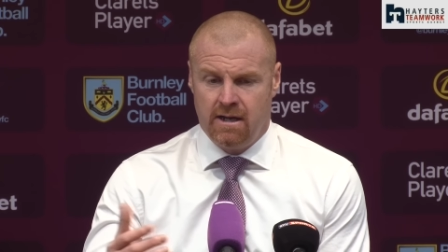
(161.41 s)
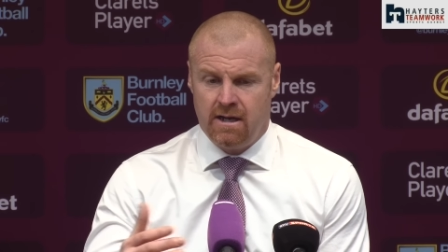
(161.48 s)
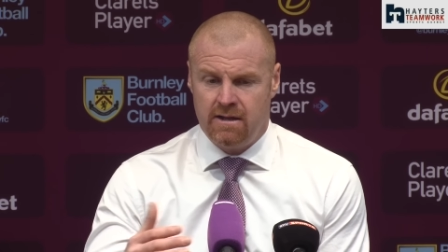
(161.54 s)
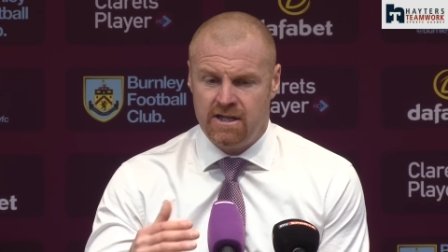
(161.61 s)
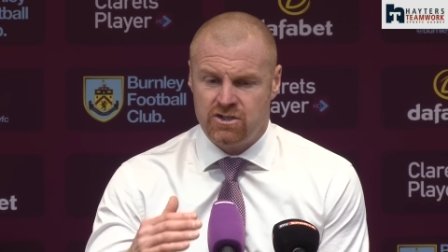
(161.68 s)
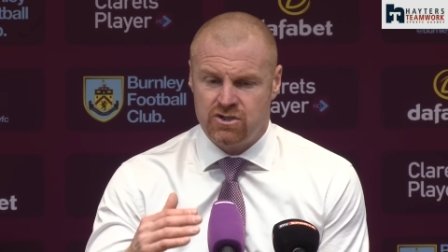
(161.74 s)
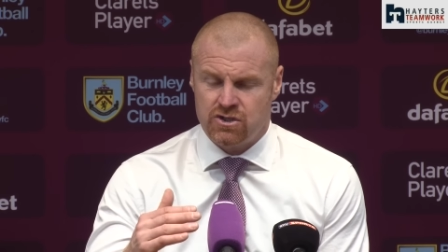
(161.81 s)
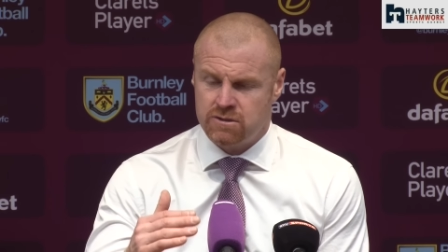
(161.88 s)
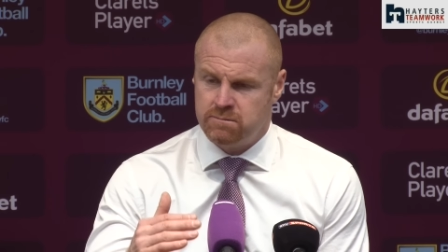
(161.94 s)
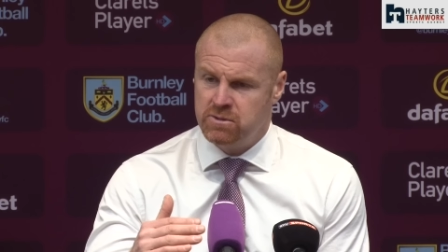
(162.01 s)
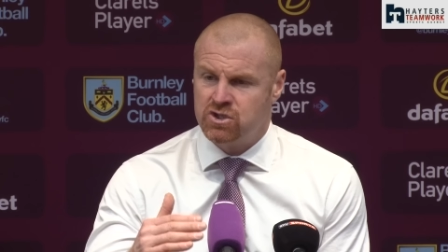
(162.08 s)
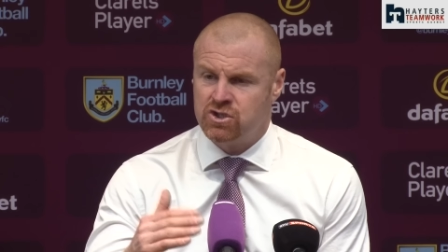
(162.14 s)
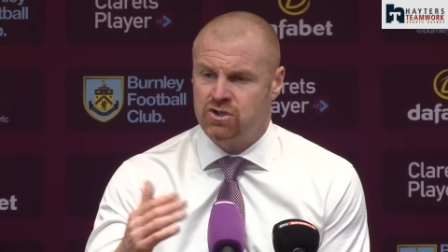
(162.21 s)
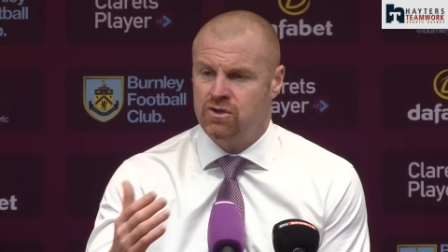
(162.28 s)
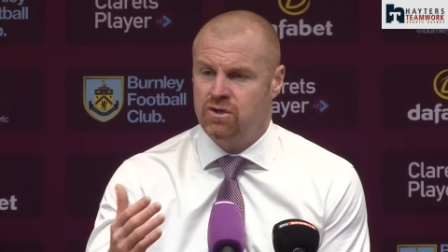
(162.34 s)
and they're just
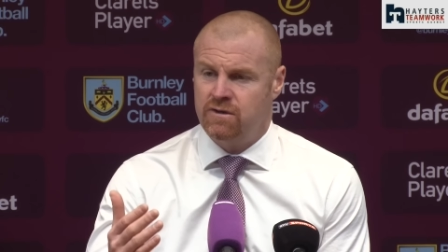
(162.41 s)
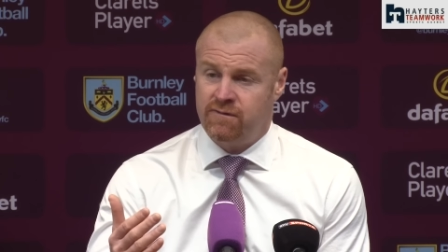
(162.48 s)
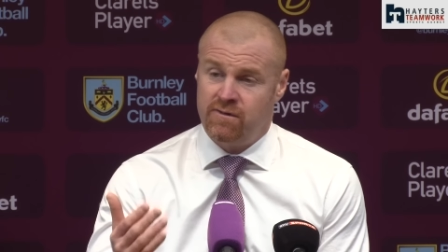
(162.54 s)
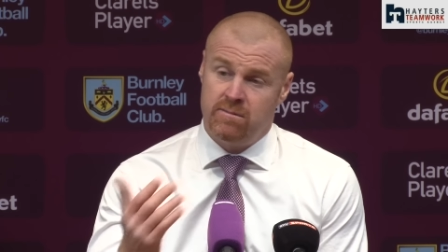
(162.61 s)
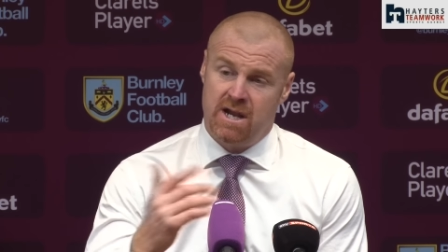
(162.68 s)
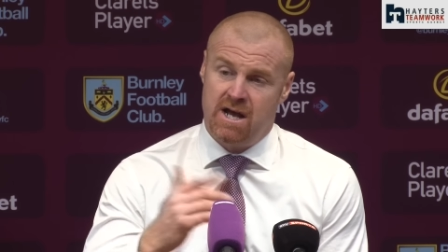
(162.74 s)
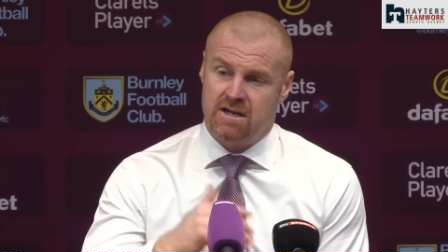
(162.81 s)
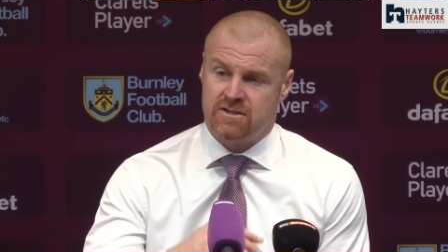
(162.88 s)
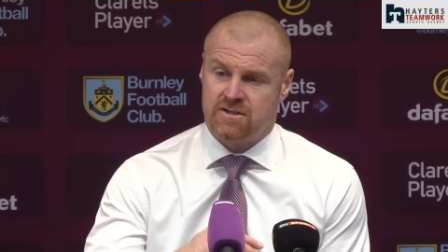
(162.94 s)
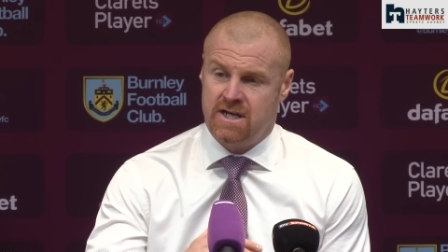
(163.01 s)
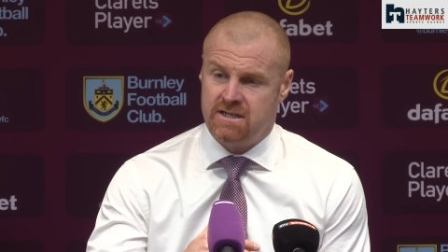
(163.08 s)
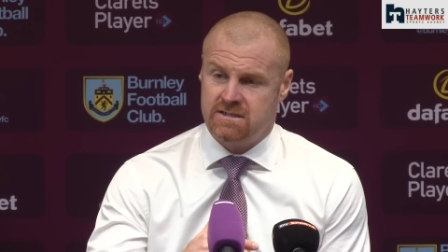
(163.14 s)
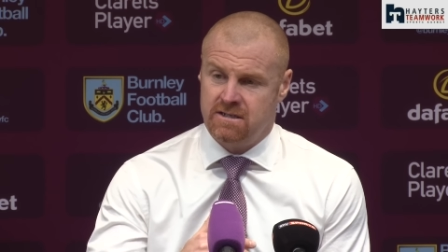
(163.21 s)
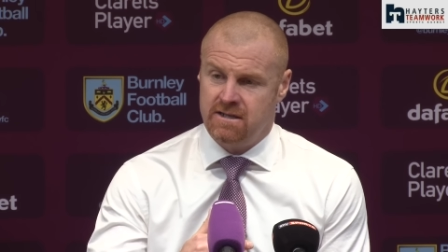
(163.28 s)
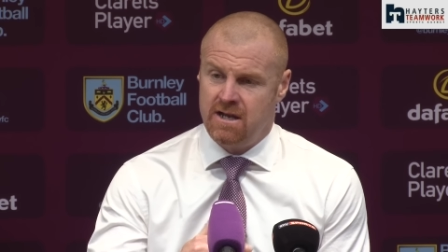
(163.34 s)
matured from last season.